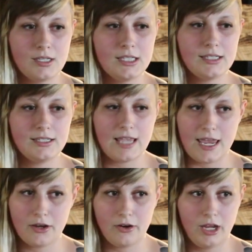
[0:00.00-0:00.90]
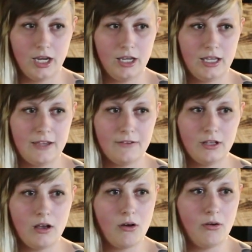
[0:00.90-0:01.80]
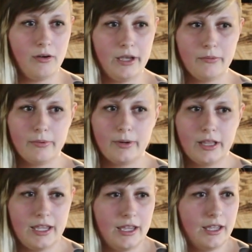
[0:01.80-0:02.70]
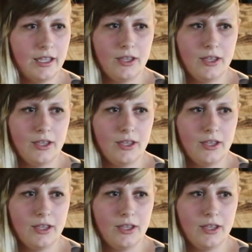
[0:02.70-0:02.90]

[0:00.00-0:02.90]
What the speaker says: sacred, even though it really